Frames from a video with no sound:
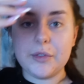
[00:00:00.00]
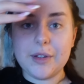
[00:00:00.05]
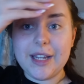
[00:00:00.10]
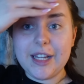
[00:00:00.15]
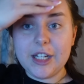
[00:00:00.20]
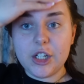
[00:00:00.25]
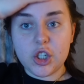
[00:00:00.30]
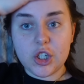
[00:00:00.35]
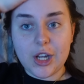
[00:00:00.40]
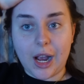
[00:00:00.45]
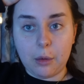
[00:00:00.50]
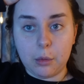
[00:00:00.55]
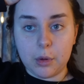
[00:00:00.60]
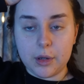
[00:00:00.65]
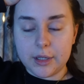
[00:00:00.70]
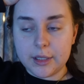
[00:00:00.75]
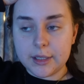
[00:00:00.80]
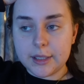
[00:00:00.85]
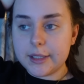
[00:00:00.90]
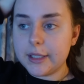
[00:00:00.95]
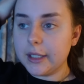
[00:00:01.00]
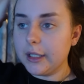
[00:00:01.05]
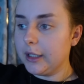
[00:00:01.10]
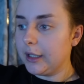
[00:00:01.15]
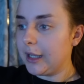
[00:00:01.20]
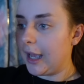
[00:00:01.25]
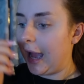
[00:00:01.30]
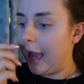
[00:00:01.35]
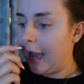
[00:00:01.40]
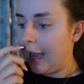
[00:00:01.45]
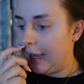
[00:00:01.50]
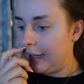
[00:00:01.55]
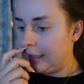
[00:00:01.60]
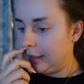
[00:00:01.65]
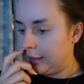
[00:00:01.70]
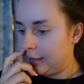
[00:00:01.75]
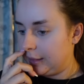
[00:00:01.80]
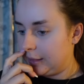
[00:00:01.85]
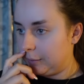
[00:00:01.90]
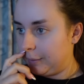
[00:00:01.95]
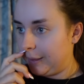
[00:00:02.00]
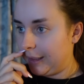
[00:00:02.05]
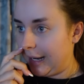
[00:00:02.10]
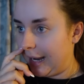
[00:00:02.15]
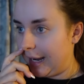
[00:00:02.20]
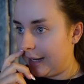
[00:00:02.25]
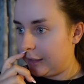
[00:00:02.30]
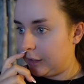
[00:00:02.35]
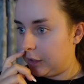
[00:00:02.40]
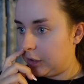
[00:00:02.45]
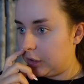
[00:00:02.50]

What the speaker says: need showers, and we kind of